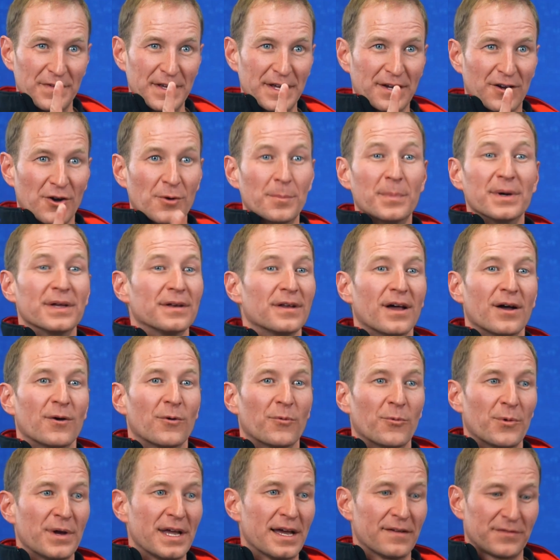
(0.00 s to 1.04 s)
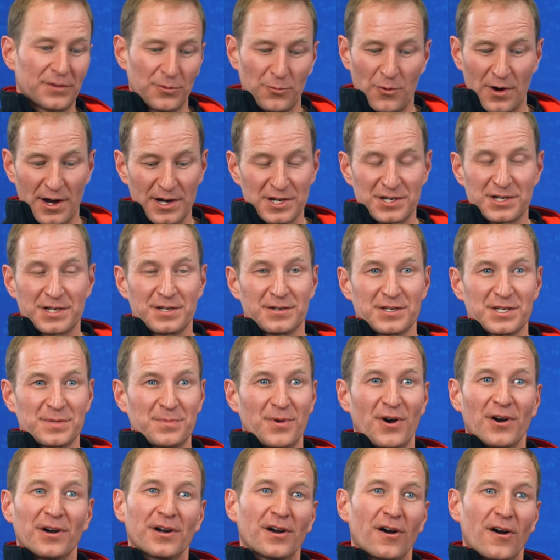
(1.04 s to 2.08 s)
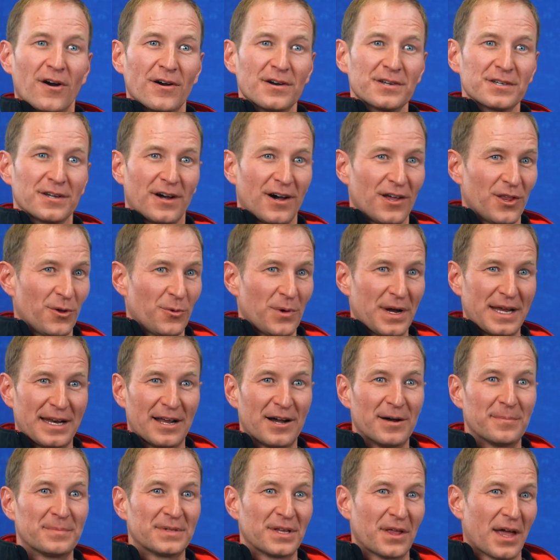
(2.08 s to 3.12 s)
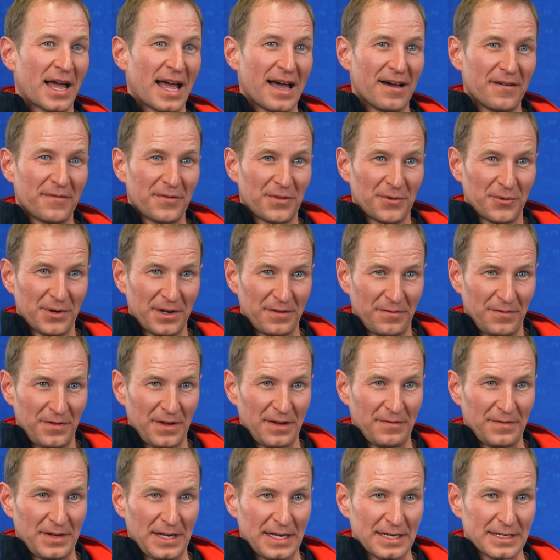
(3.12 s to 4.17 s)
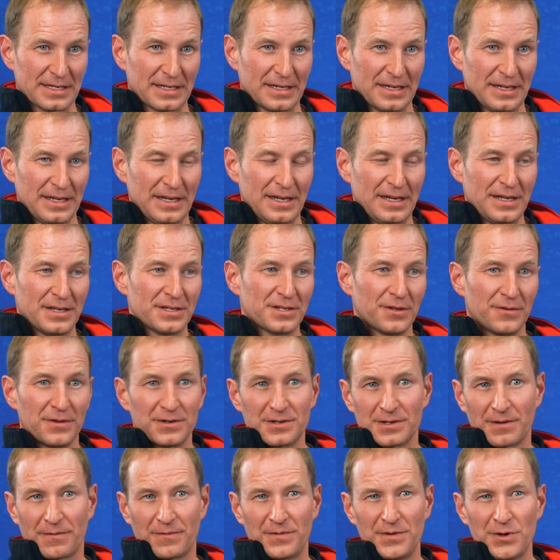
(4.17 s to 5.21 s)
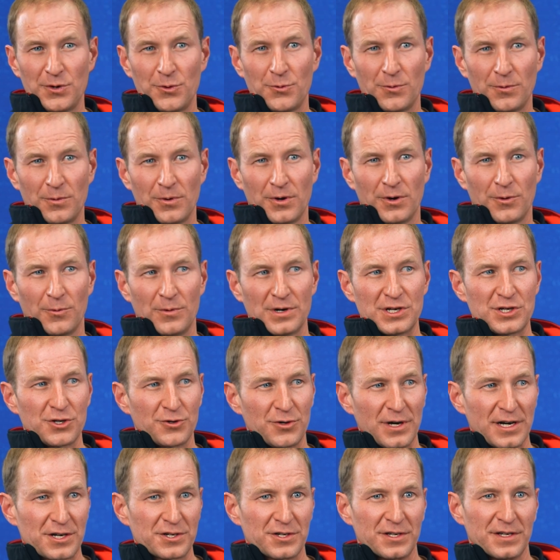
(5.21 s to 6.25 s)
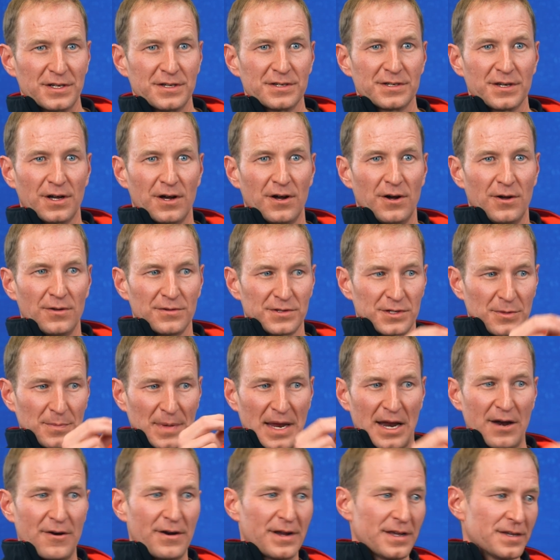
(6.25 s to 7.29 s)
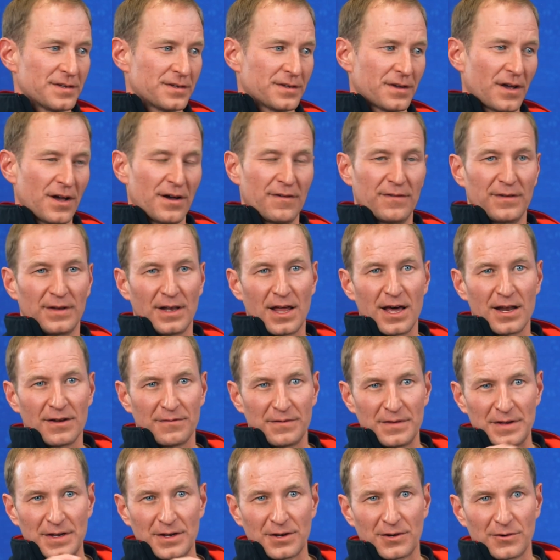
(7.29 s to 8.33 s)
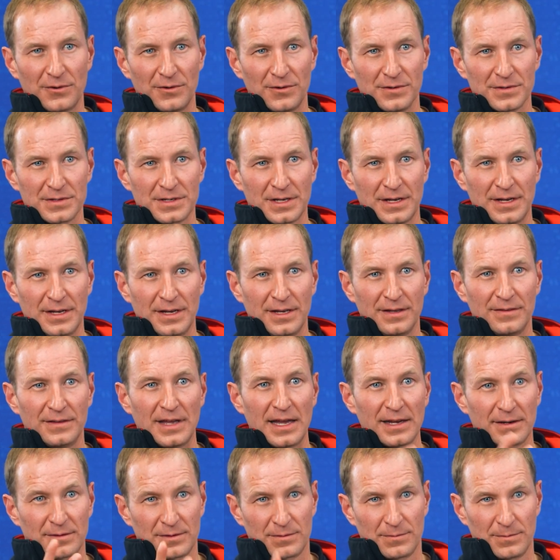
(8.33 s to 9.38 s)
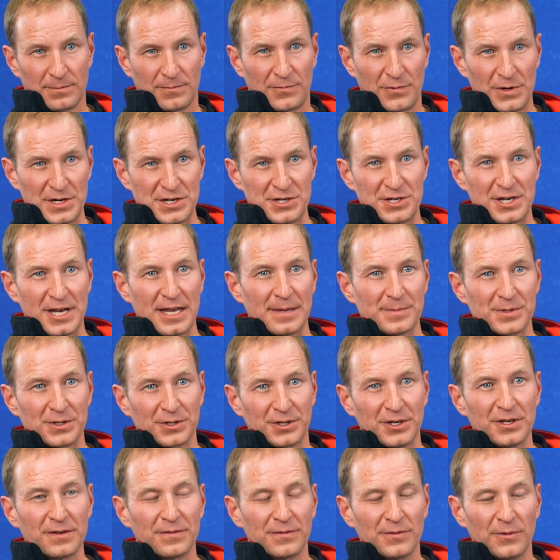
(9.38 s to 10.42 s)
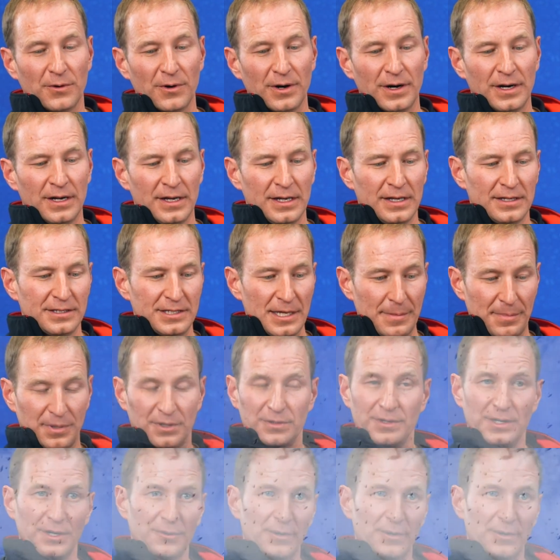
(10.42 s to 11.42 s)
vehicle. But we have to wash smart cars all the way up to F350s. So there's a few restrictions on some areas of a lot of vehicles that free shams are good for. Typically